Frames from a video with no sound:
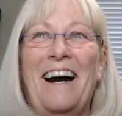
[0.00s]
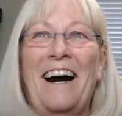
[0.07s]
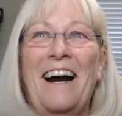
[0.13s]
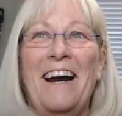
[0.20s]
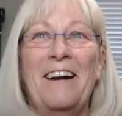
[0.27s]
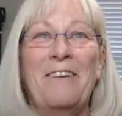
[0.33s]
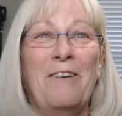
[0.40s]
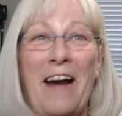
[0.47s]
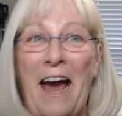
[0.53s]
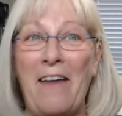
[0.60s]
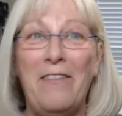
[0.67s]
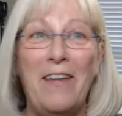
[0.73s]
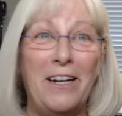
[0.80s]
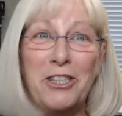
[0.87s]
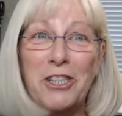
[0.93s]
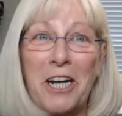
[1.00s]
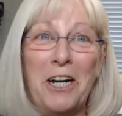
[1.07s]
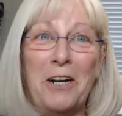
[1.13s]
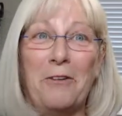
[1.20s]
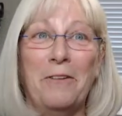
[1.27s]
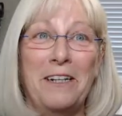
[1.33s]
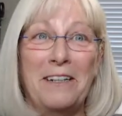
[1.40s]
had that
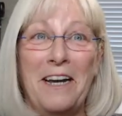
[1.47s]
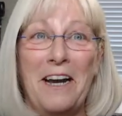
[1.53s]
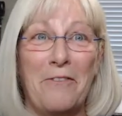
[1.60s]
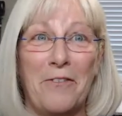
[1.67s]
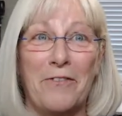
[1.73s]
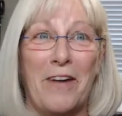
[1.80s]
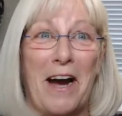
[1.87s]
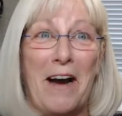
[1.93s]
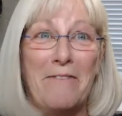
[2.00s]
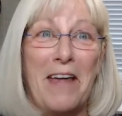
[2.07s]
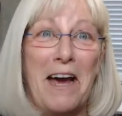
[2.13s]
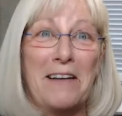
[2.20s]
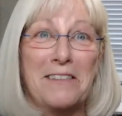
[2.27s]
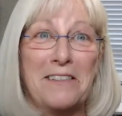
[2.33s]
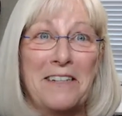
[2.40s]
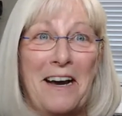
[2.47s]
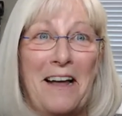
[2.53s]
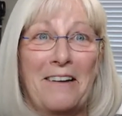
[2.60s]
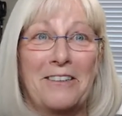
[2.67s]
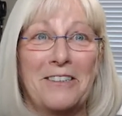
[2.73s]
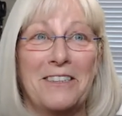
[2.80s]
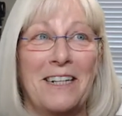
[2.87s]
check written out for
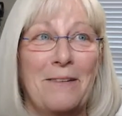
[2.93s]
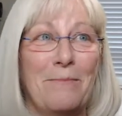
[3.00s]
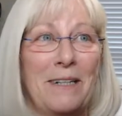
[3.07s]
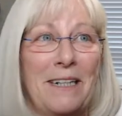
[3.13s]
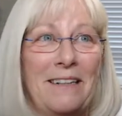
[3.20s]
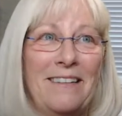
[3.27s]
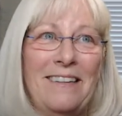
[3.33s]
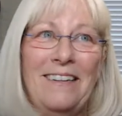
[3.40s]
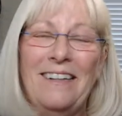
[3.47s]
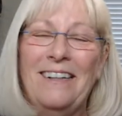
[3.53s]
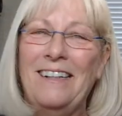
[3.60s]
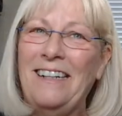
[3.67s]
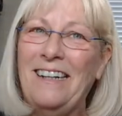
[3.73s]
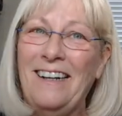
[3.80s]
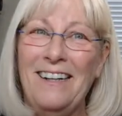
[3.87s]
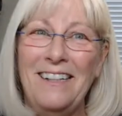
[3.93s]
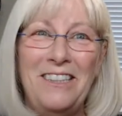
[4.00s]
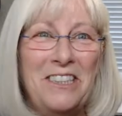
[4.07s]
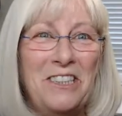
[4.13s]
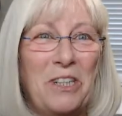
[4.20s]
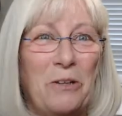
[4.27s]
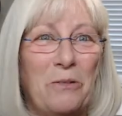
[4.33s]
$5,000 and I'm like, I
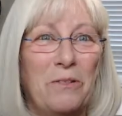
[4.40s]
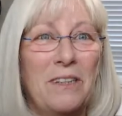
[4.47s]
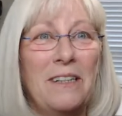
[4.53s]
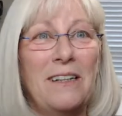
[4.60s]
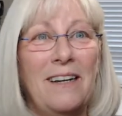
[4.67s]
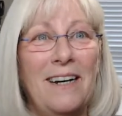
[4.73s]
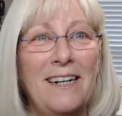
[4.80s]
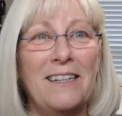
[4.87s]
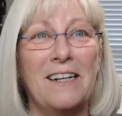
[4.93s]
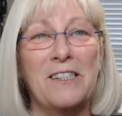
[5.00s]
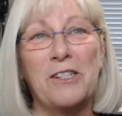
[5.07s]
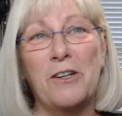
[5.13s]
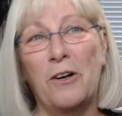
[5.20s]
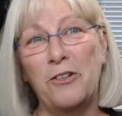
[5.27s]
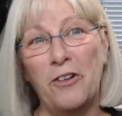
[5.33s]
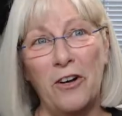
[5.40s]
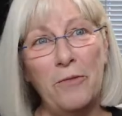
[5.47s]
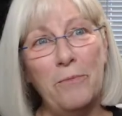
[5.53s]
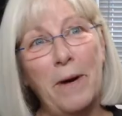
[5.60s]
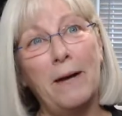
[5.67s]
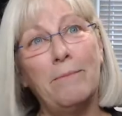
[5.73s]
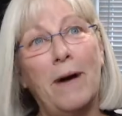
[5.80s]
just don't really like that. So I
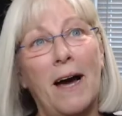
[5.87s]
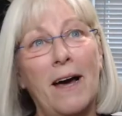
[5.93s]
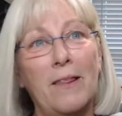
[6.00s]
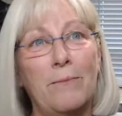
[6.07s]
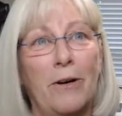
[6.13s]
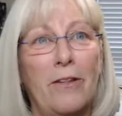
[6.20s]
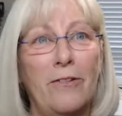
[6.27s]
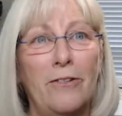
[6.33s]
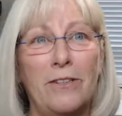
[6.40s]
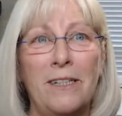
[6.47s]
drove back by the brother